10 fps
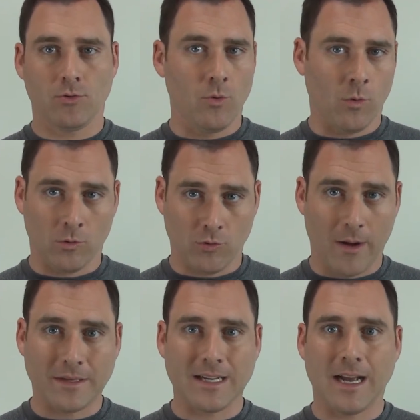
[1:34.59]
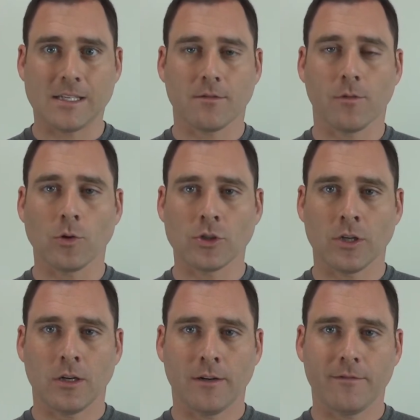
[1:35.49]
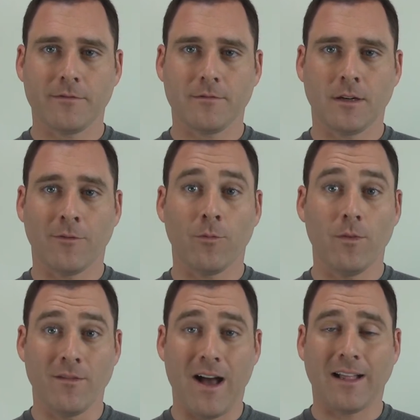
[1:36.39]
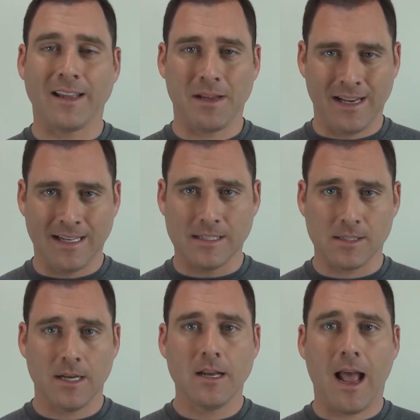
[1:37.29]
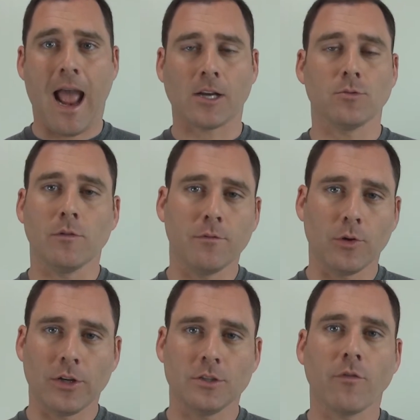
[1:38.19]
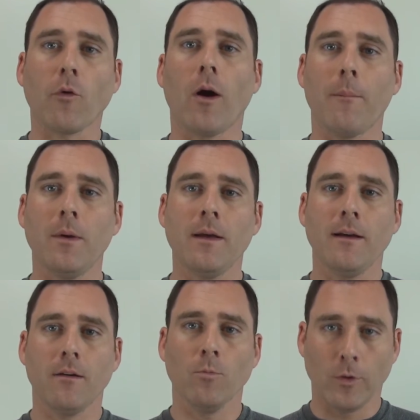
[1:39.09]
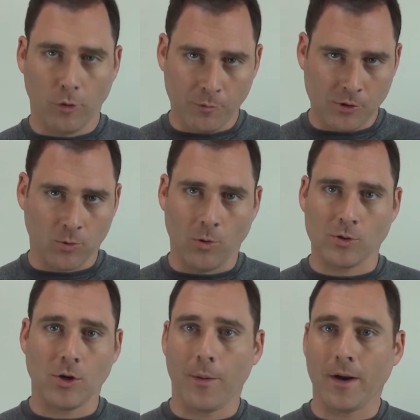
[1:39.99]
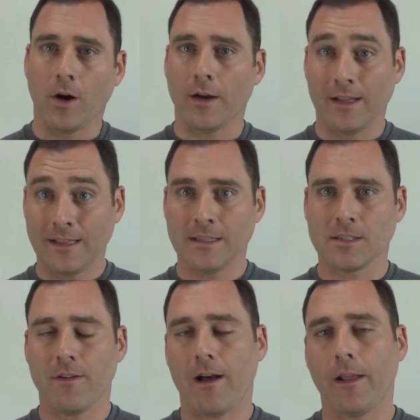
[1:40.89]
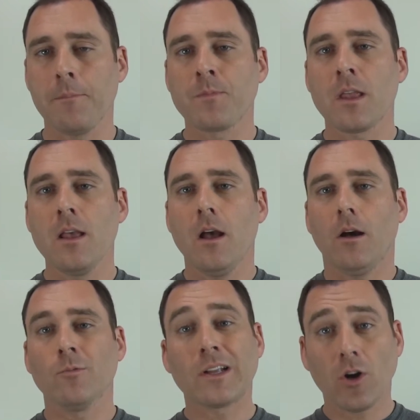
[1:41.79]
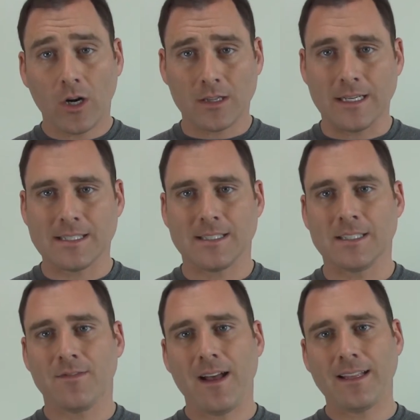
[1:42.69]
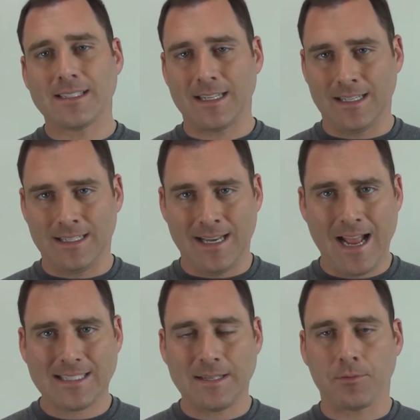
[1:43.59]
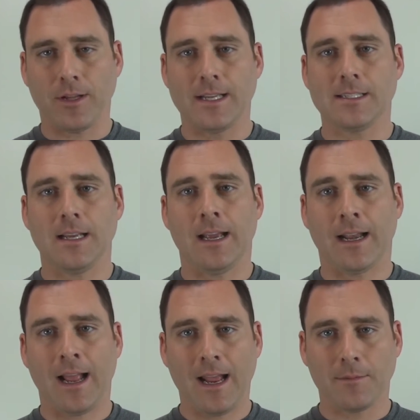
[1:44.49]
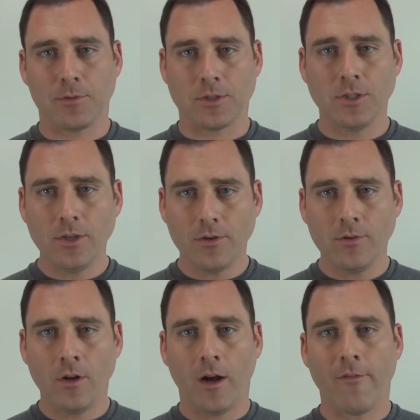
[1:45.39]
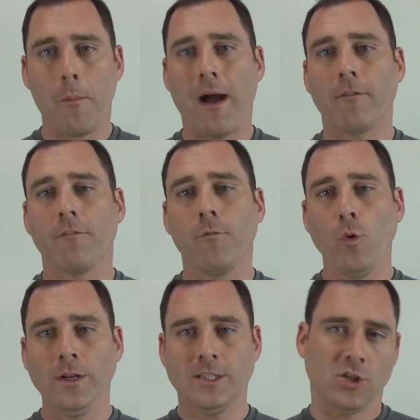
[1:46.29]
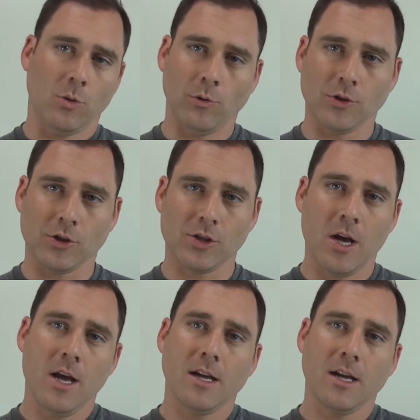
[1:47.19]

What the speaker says: or dramatized version of the valley. It is actual footage from real patrols going on in this valley. Regardless, this valley is a nasty place, and I had a platoon of about 40 soldiers